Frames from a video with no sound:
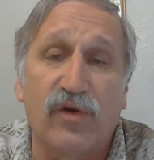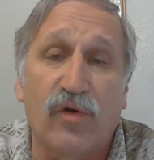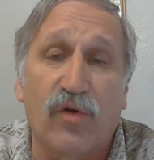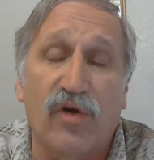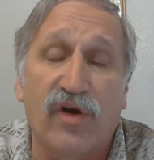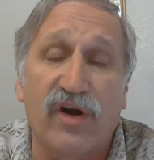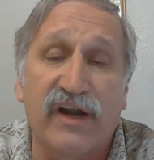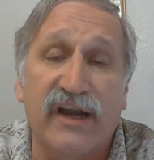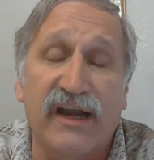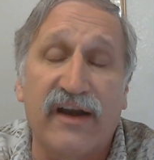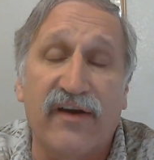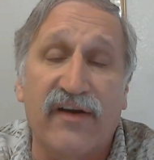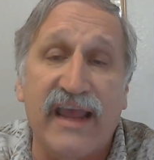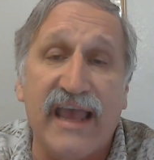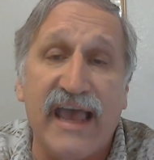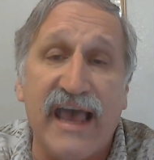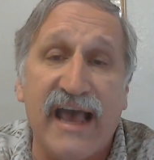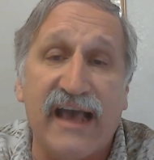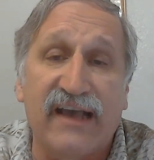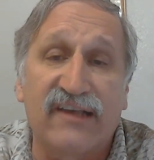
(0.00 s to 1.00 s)
to ordinary
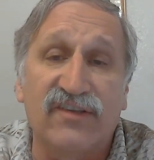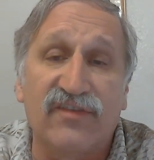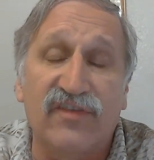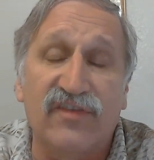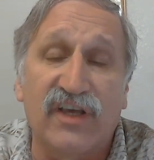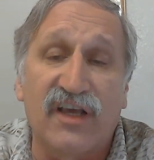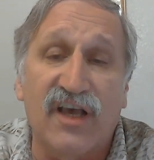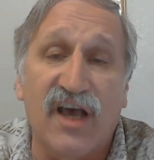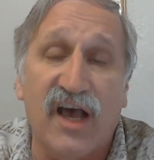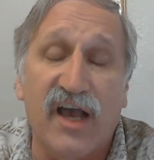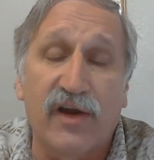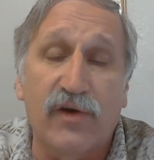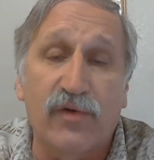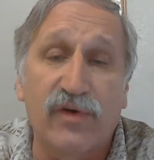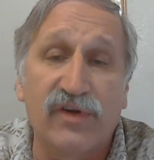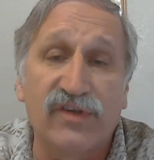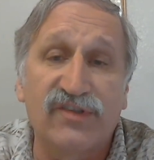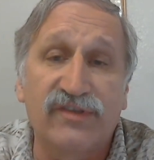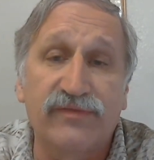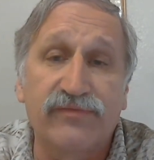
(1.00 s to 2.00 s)
acts of the
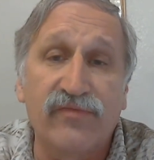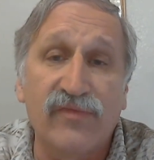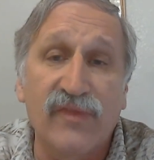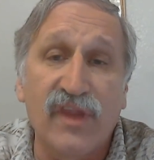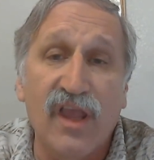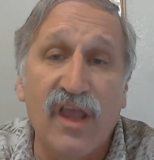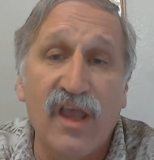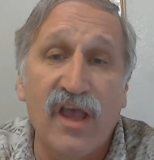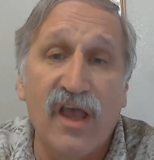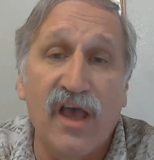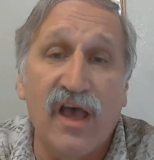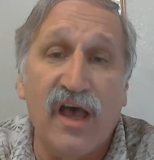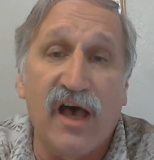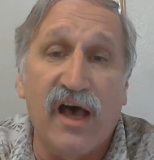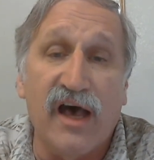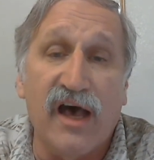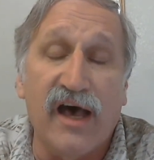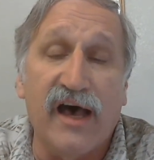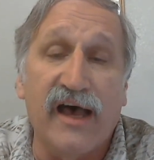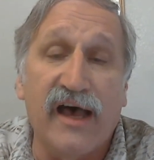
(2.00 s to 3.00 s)
Congress.
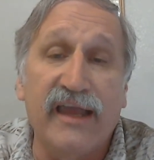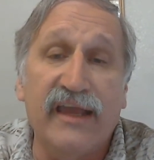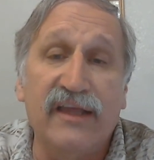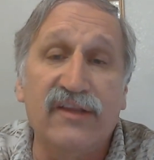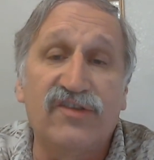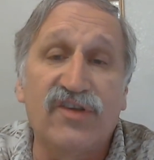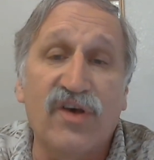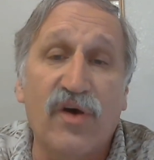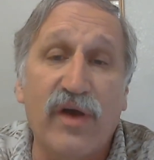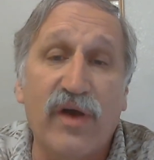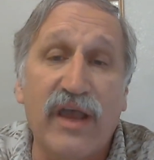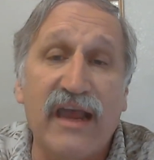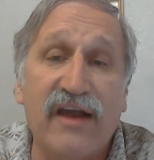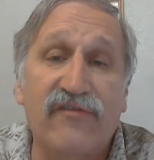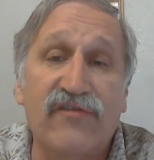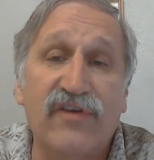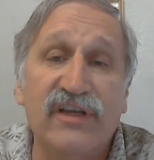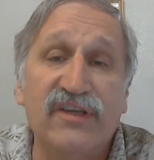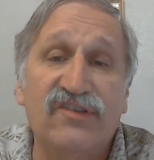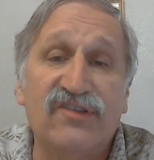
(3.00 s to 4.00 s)
And so
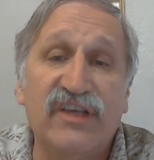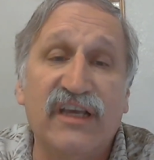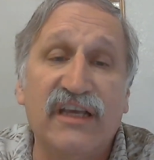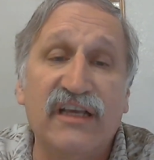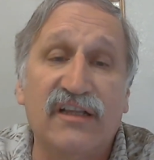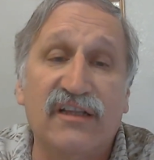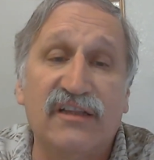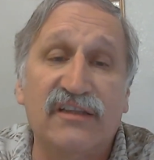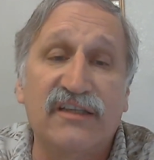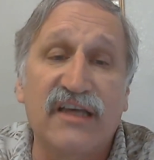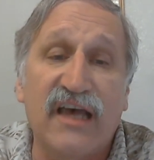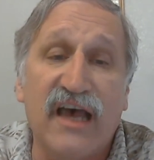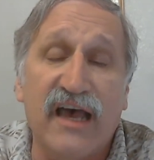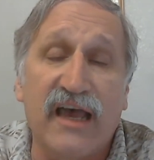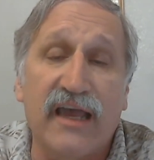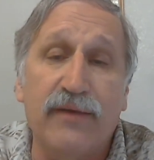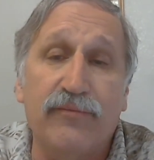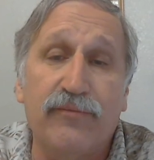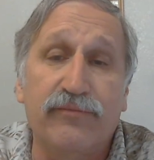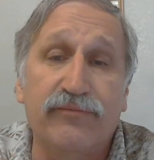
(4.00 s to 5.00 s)
every single
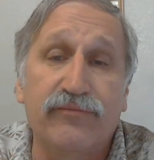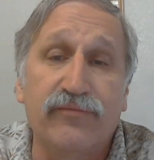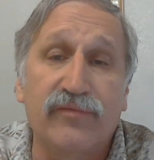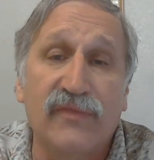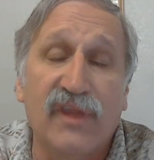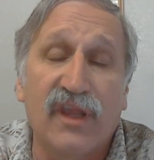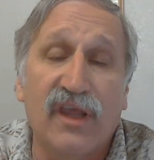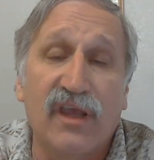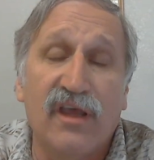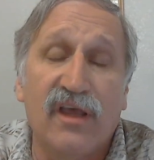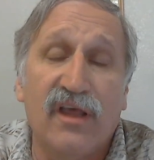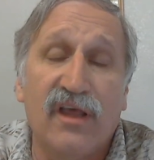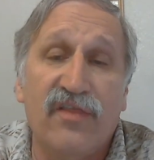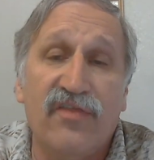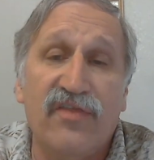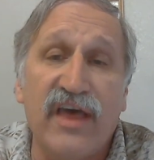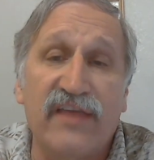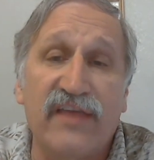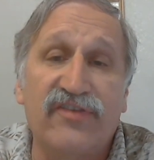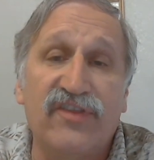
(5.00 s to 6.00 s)
time
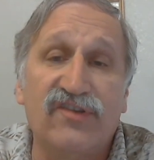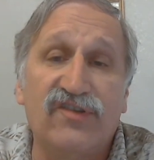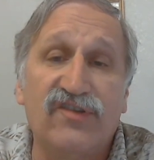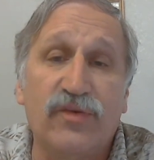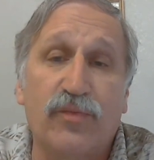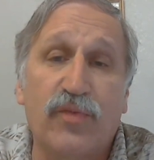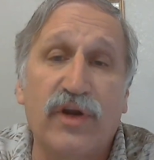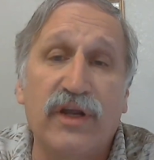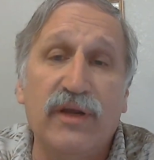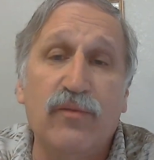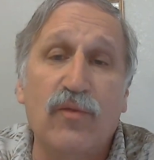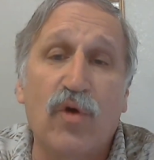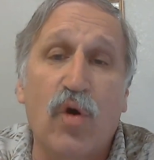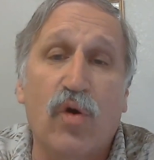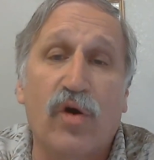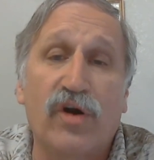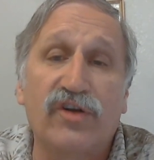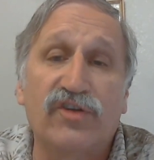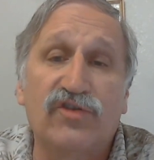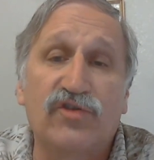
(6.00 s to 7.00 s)
that the Supreme
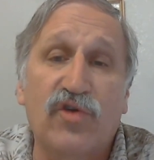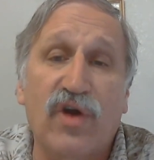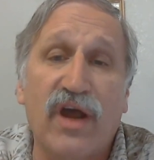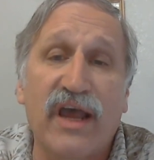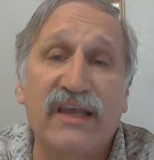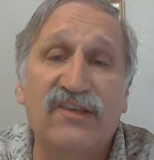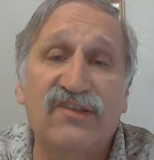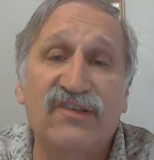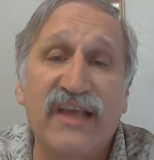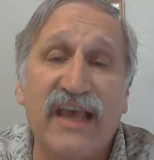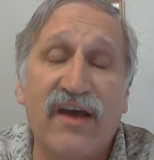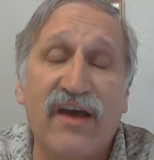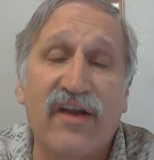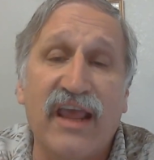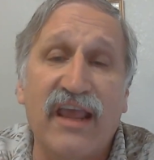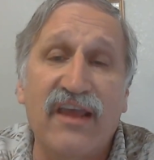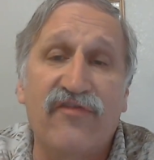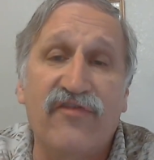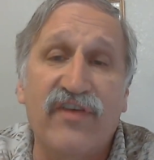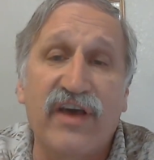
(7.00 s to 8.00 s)
Court strikes down
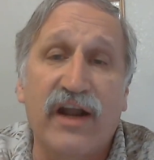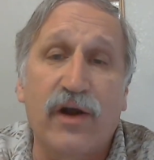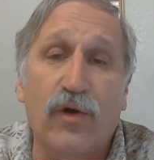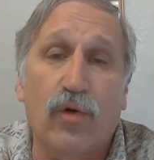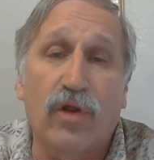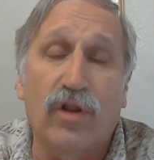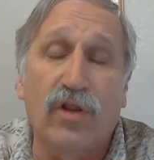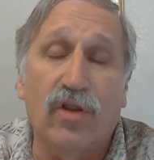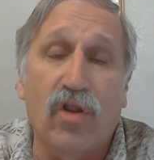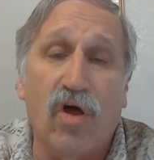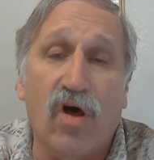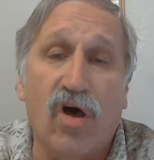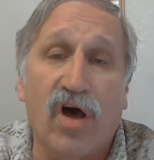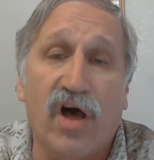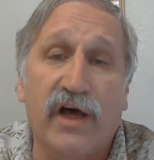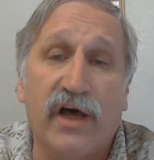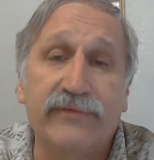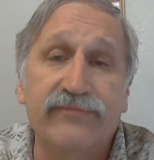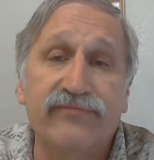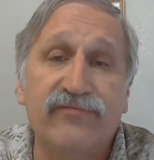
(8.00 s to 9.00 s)
a federal
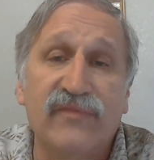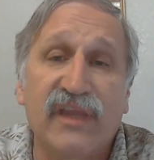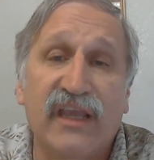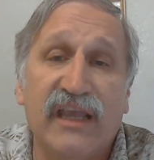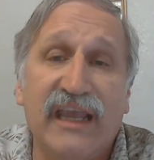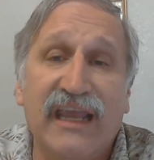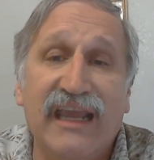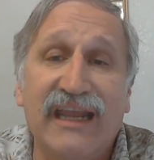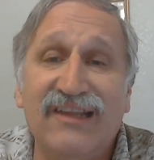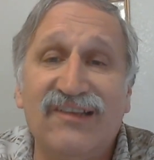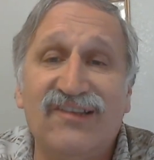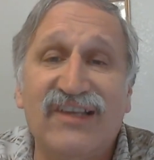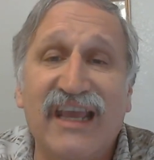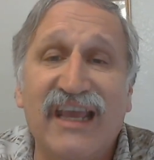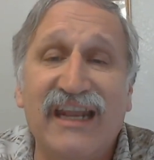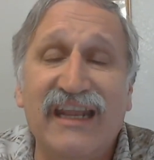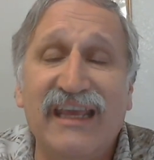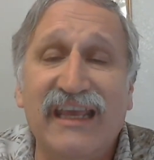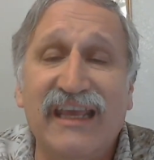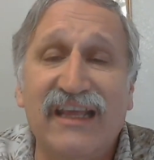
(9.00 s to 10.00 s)
law, it is
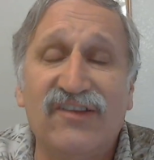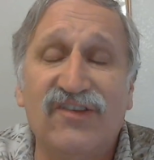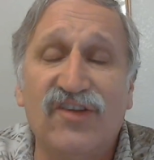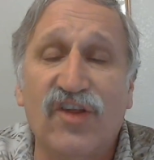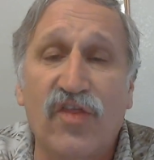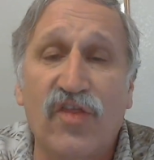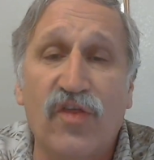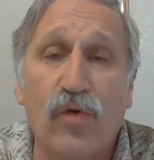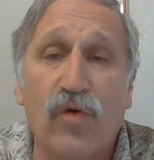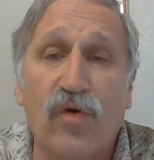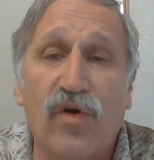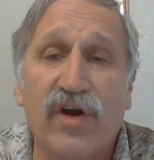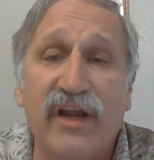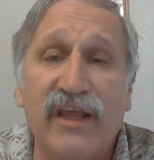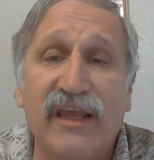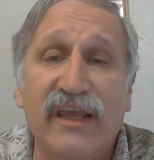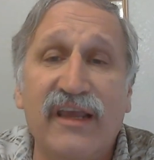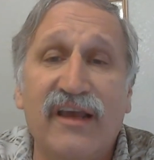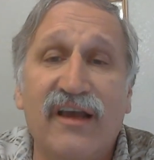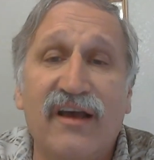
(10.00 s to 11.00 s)
getting its
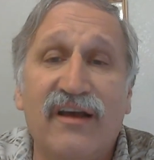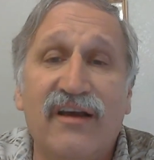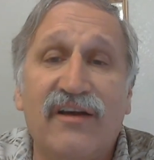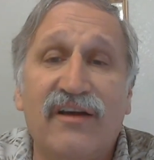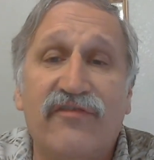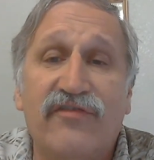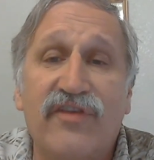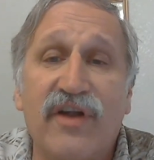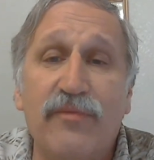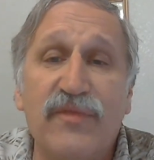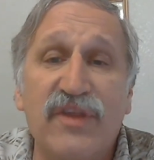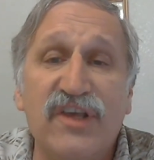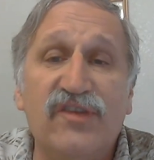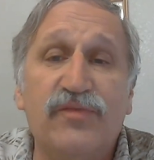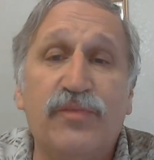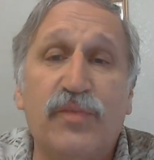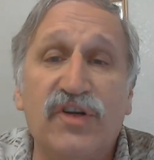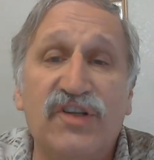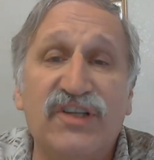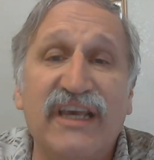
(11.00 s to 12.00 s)
authority from this
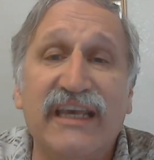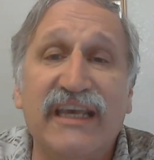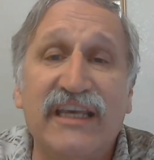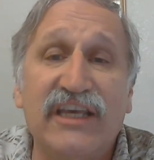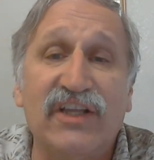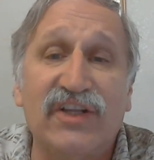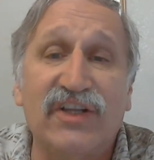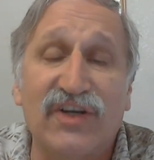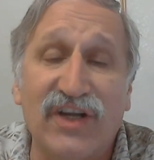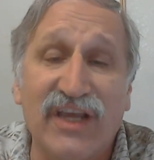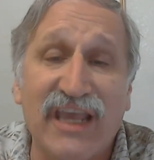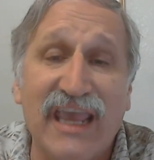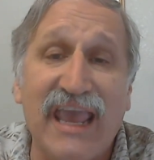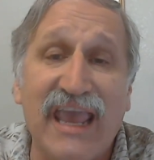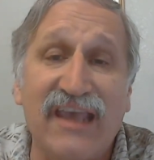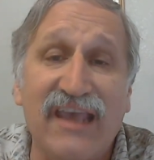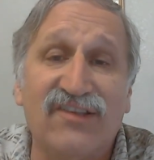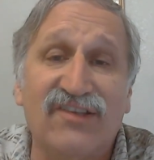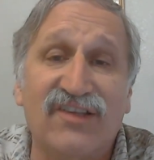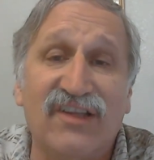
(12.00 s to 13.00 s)
particular
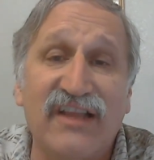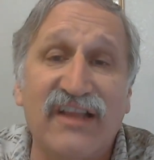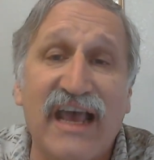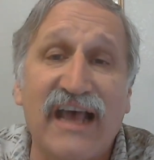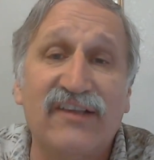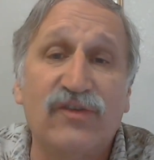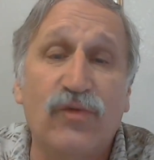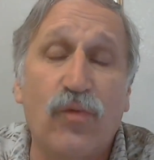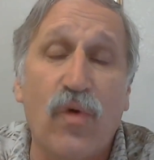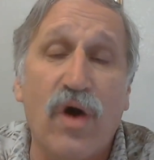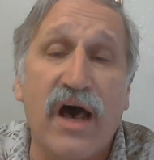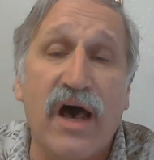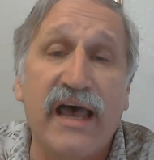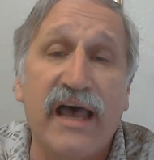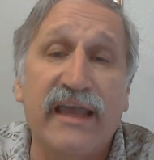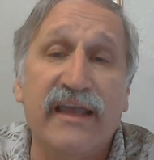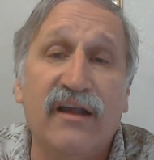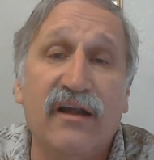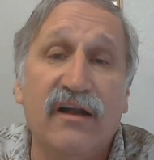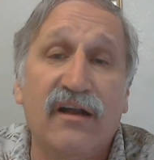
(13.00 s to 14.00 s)
case. And that's
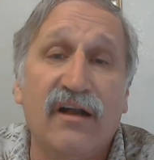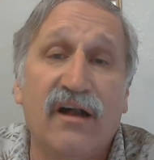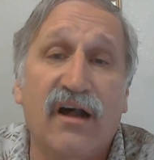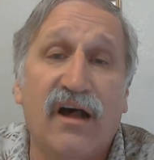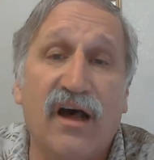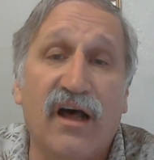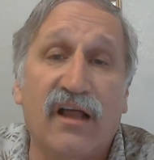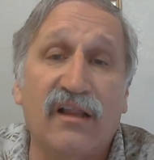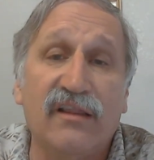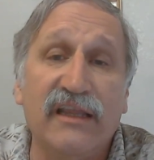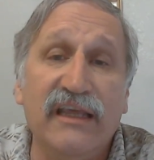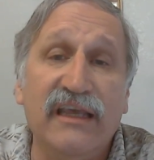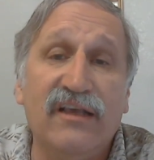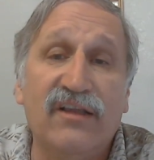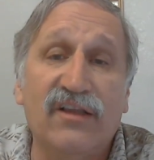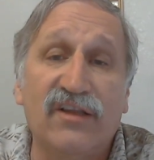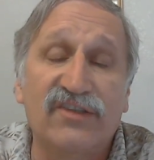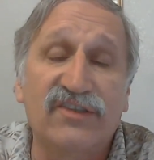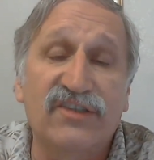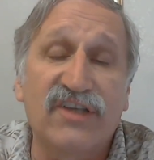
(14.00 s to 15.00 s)
why
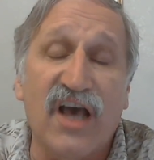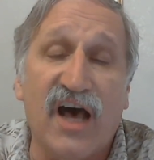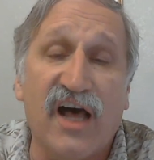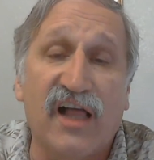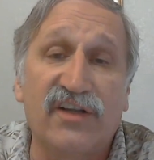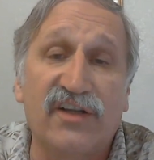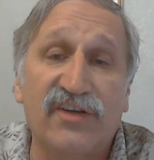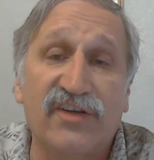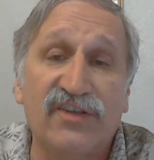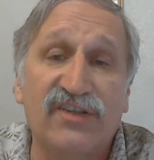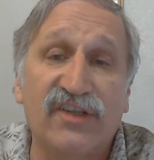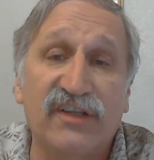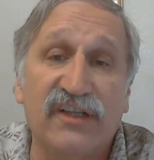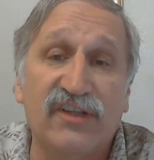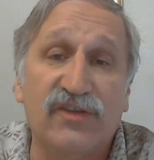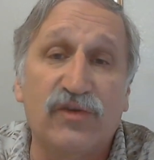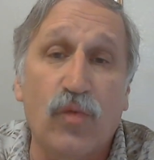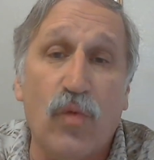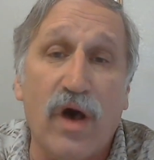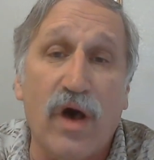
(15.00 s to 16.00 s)
legal scholars, and
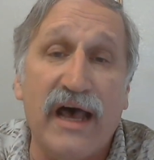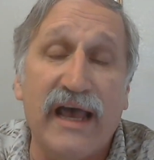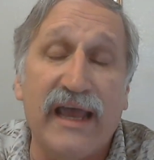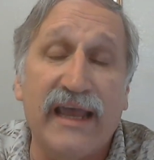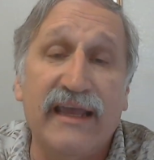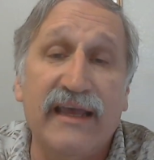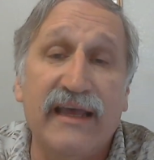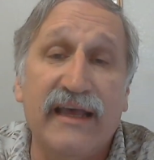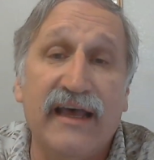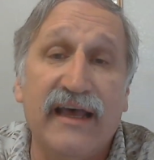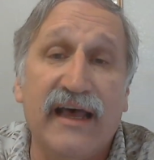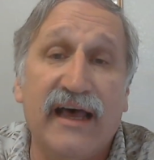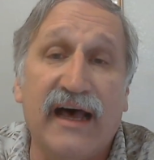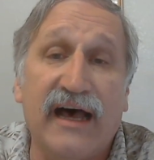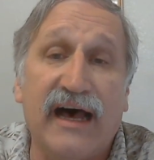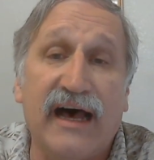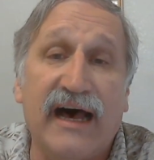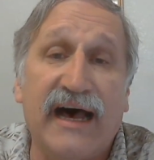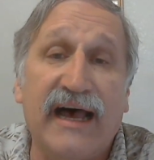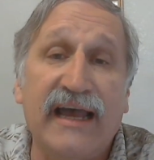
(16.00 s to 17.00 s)
it's why
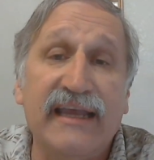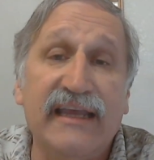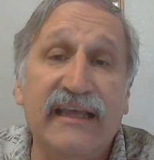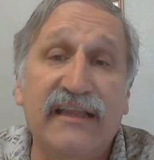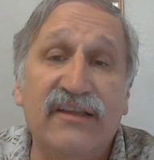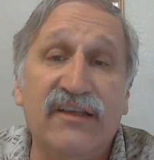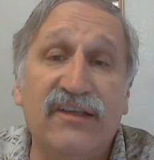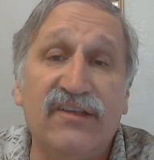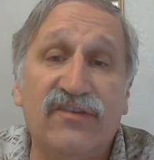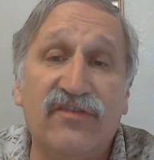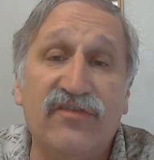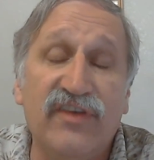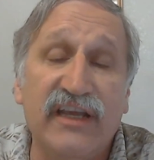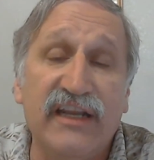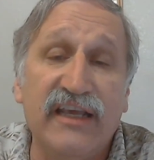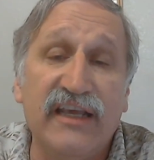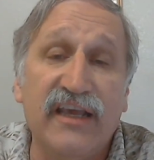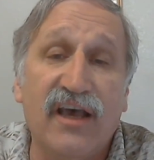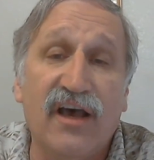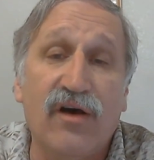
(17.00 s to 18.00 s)
I, in this
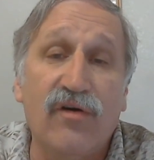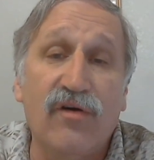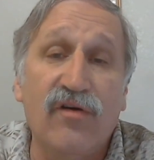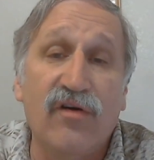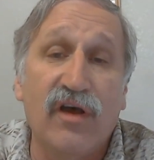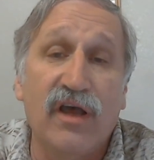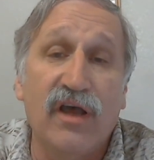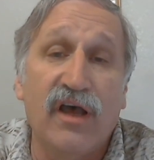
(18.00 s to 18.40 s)
video,